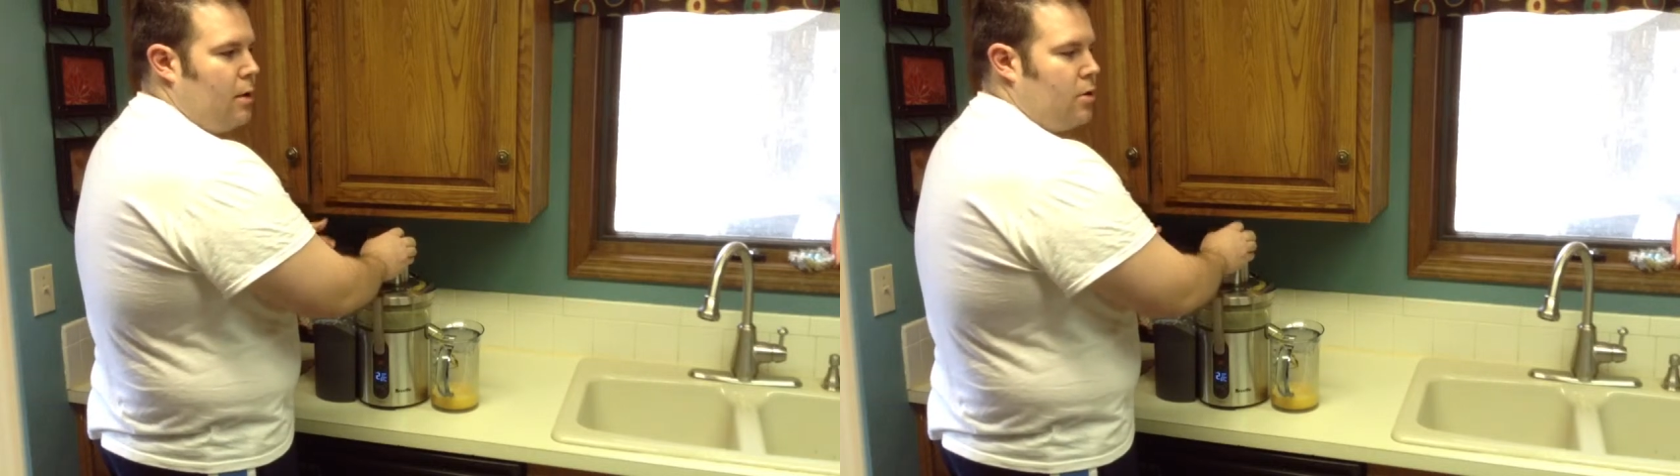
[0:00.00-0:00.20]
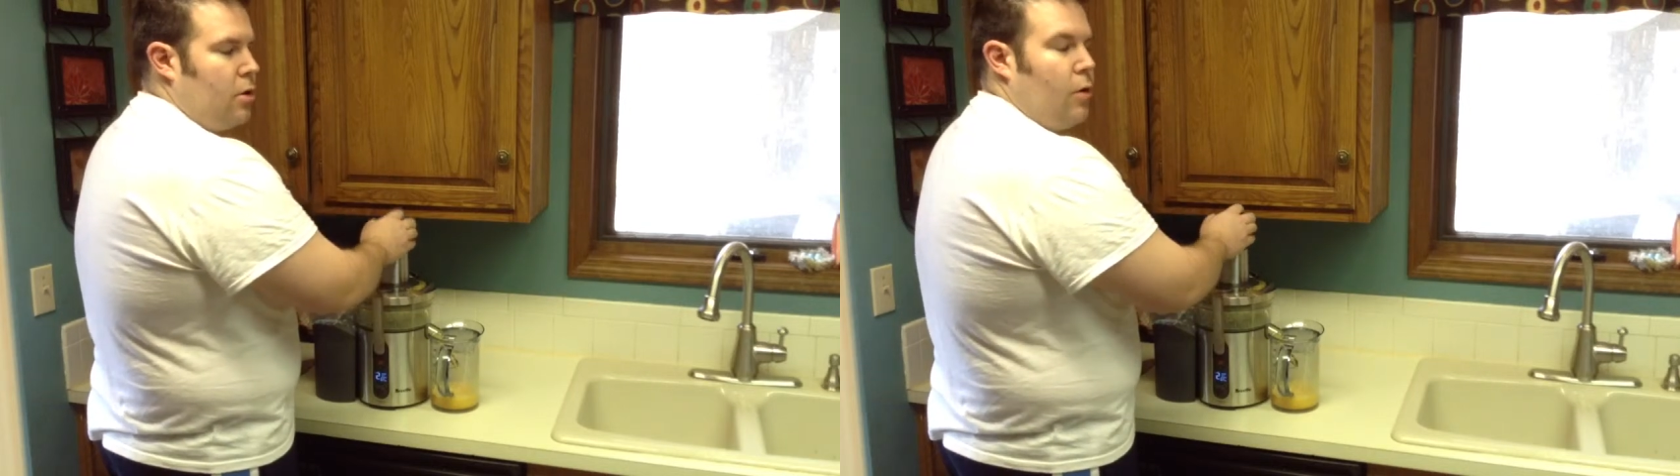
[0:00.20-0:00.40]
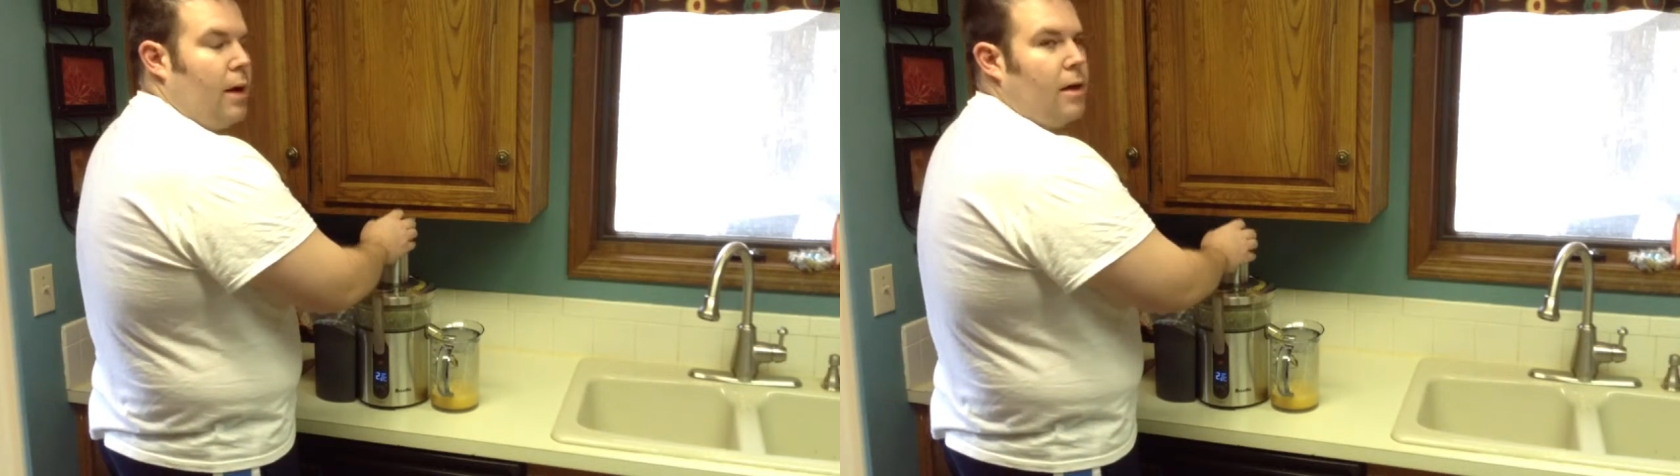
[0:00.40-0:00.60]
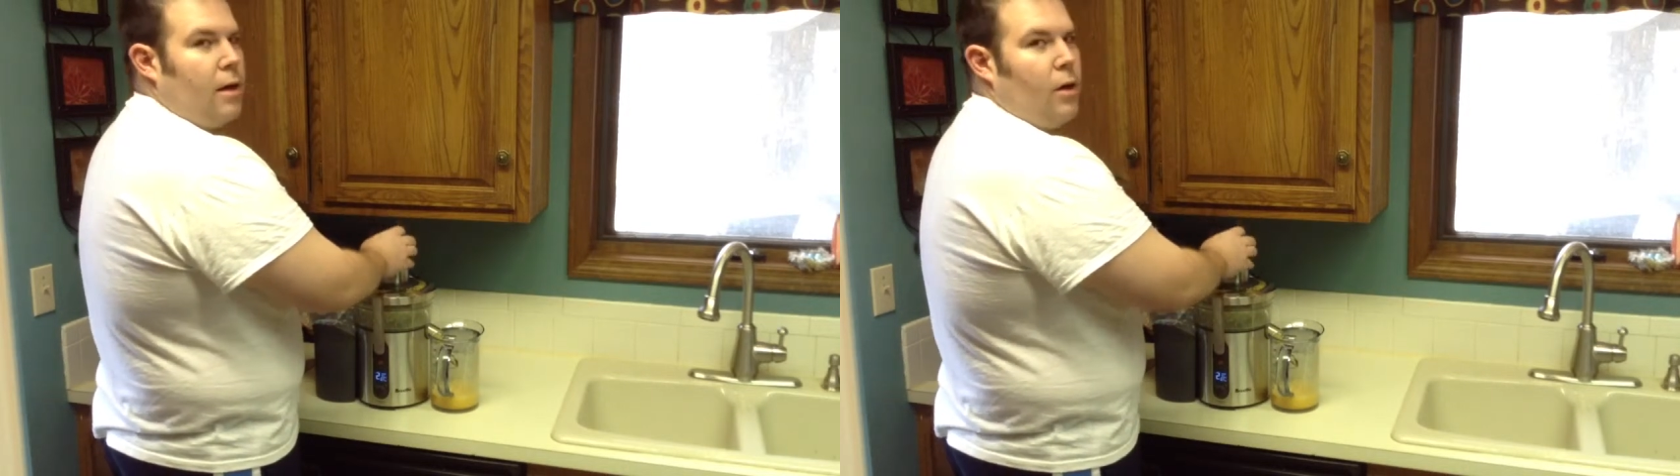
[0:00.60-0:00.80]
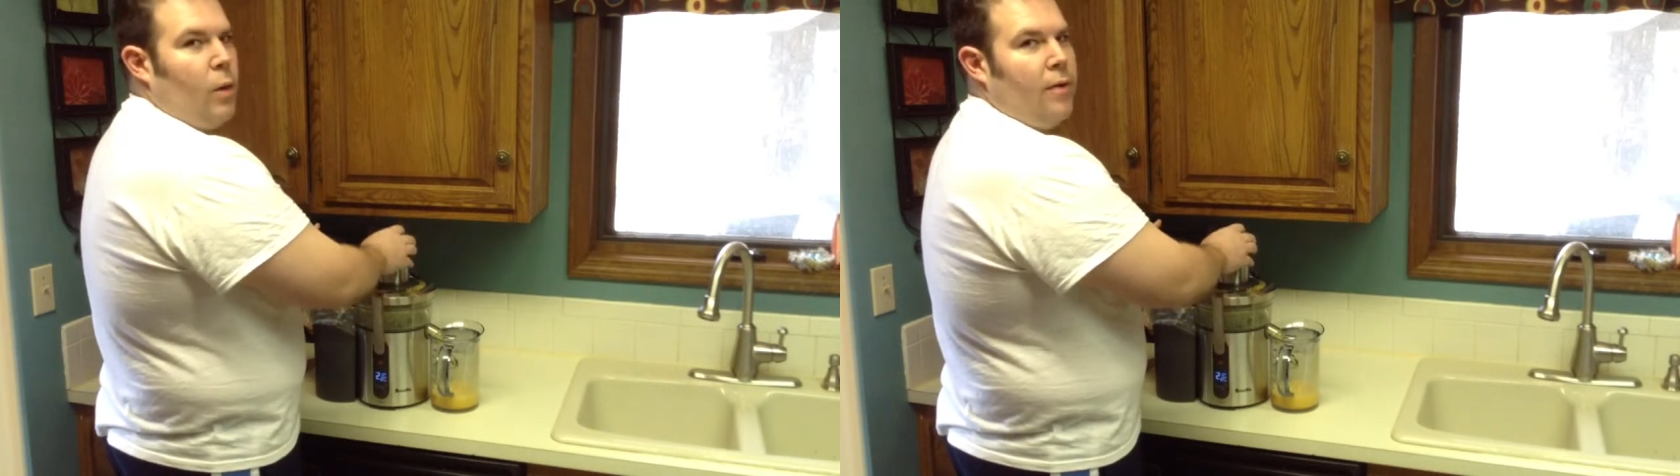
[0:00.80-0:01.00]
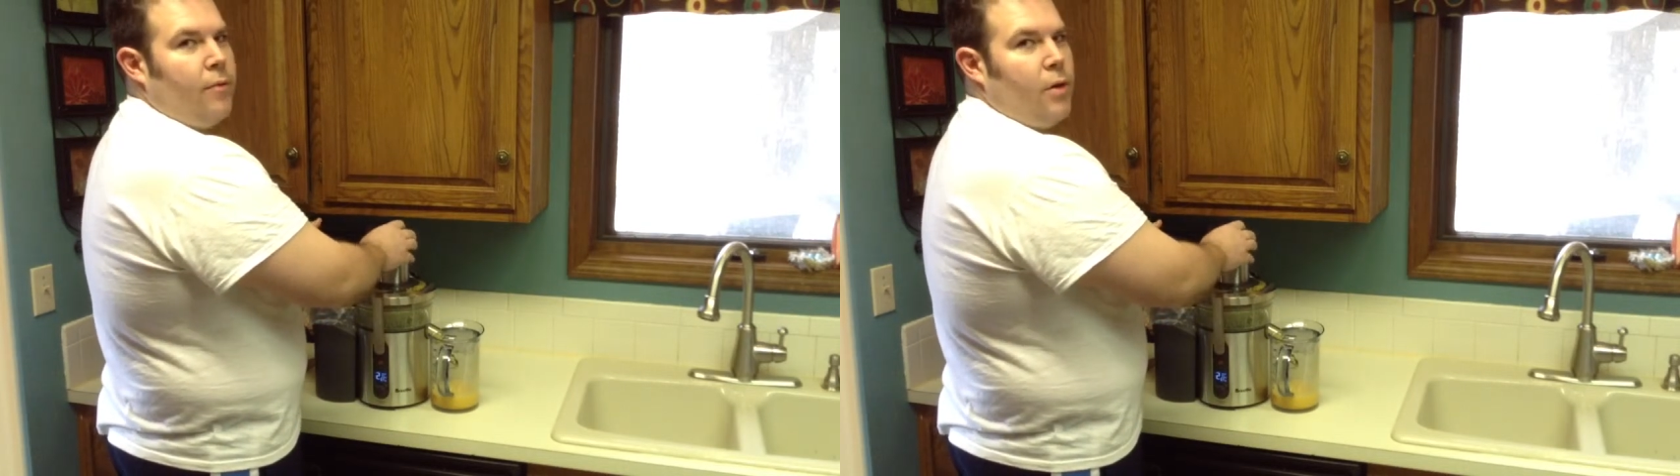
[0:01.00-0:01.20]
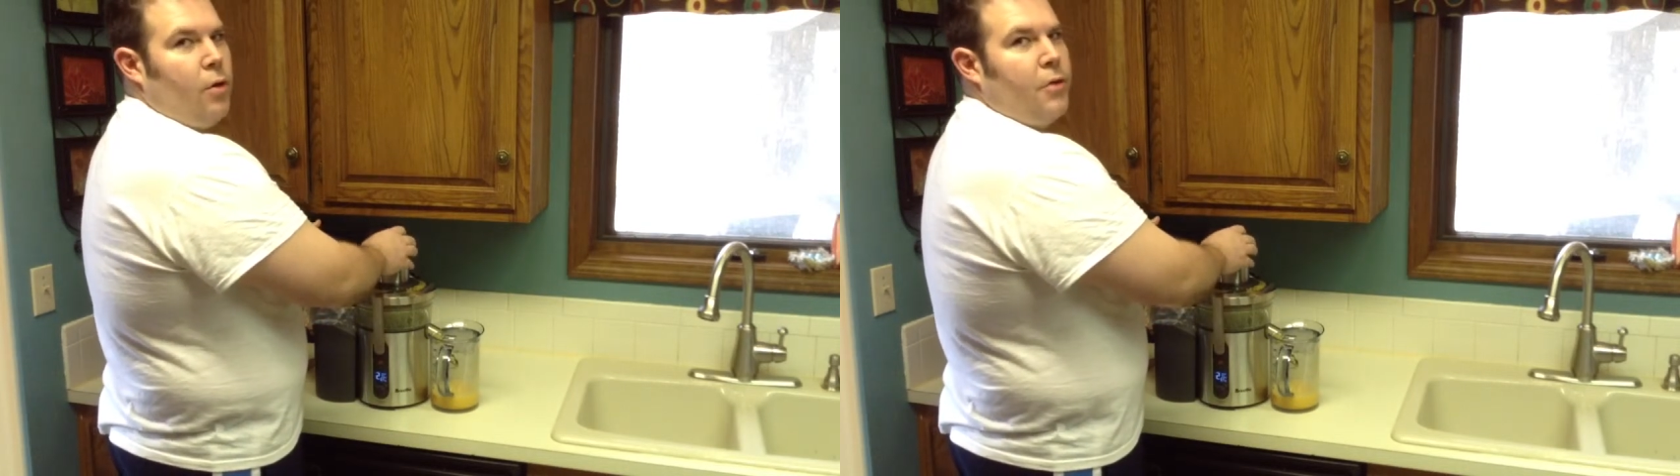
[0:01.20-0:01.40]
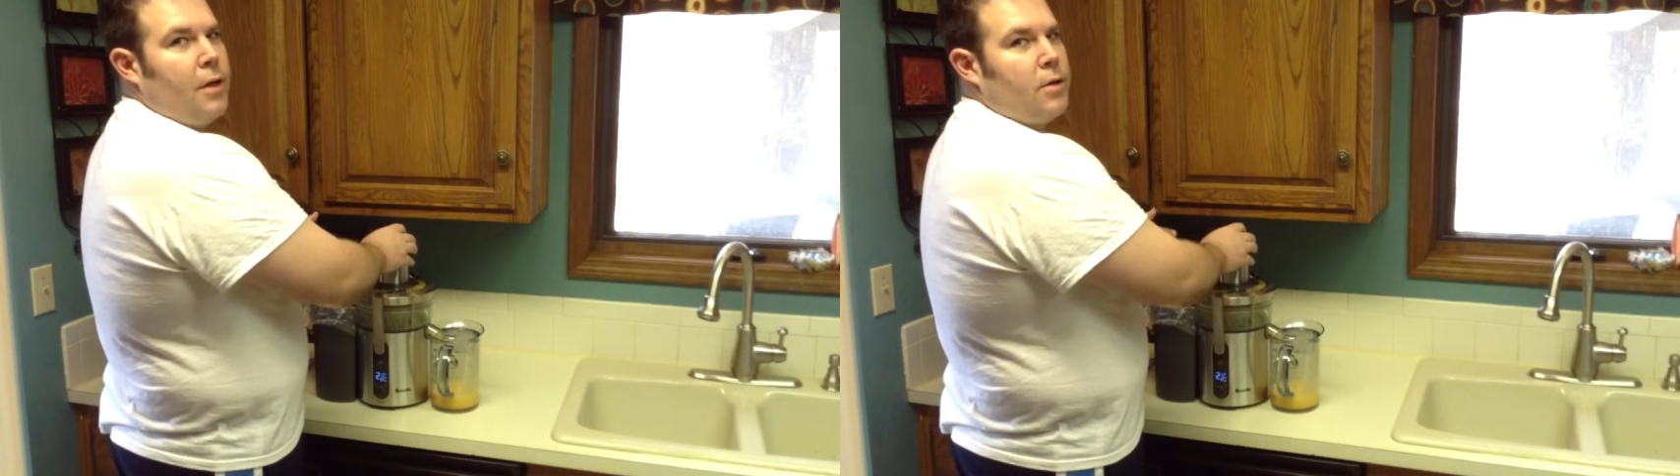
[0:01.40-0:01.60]
so you had to kind of wait for the whole
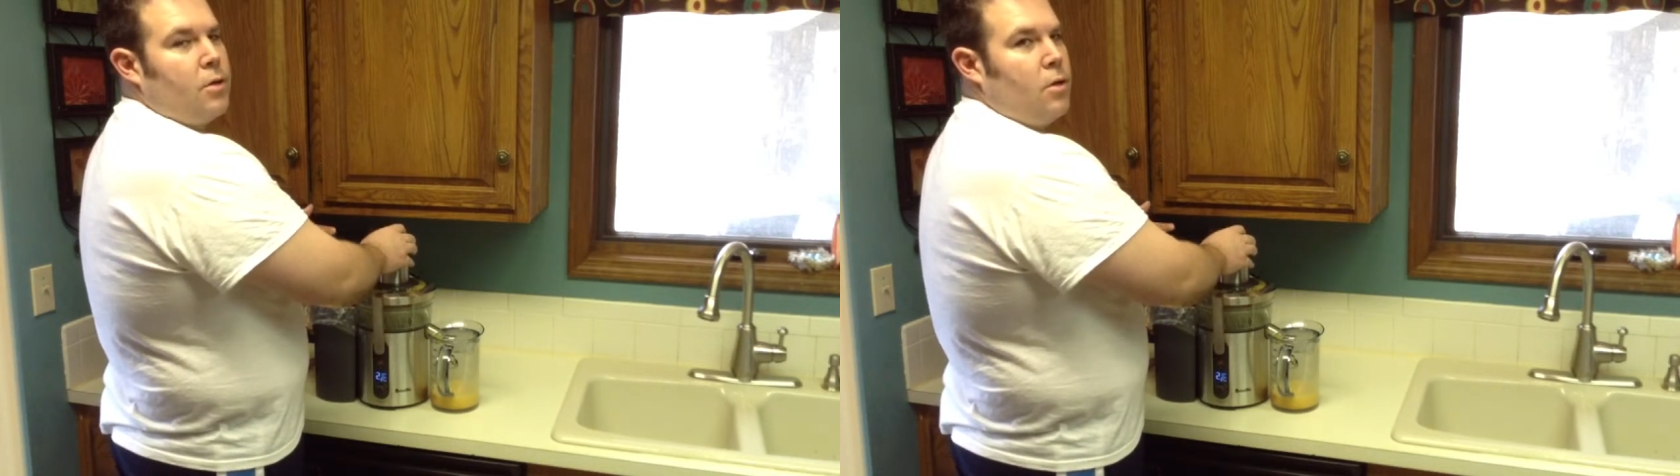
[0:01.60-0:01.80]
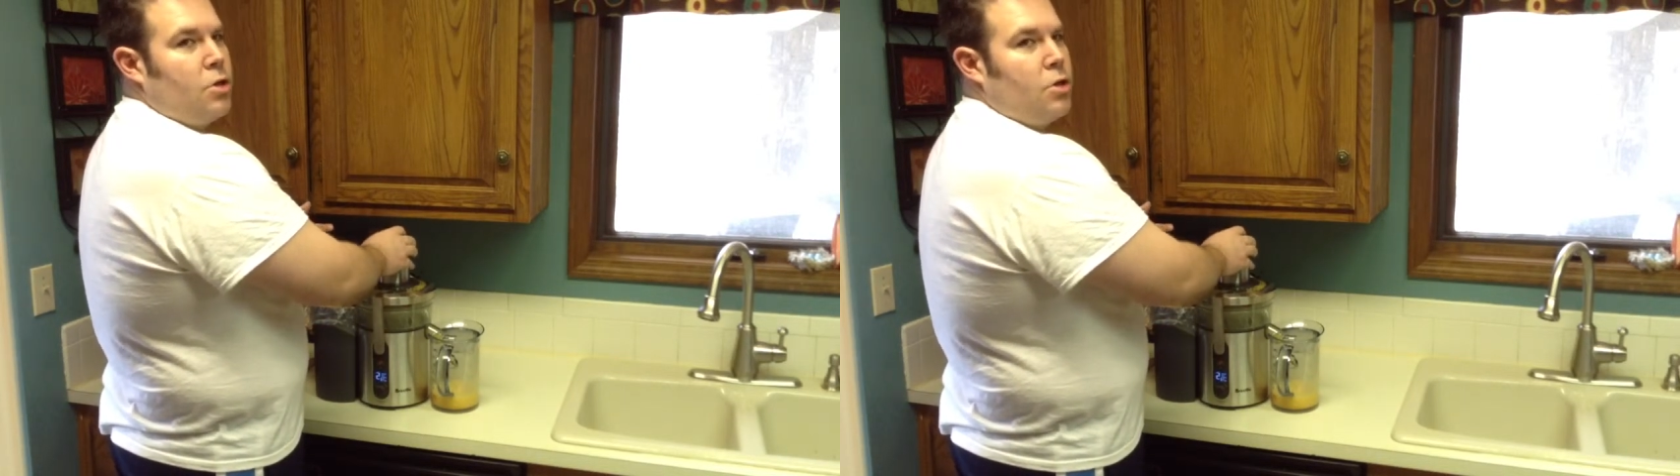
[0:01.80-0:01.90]
thing to start